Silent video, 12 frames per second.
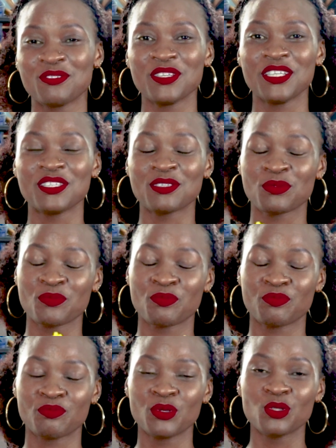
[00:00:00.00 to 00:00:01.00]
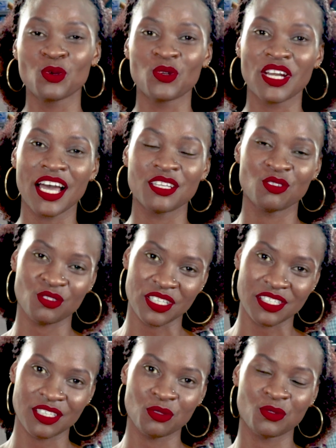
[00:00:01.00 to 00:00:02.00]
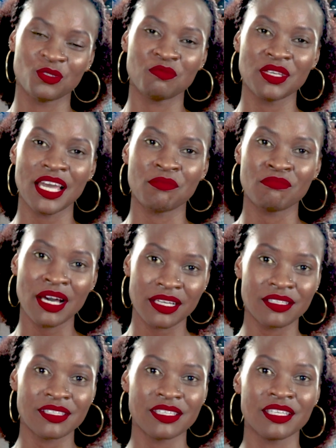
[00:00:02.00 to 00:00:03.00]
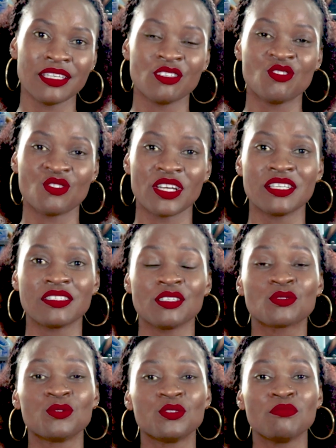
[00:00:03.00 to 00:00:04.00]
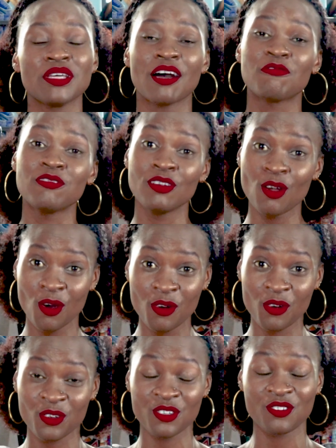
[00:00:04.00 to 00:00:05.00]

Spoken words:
do is put on a dress. It could be a maxi dress, it could be a floral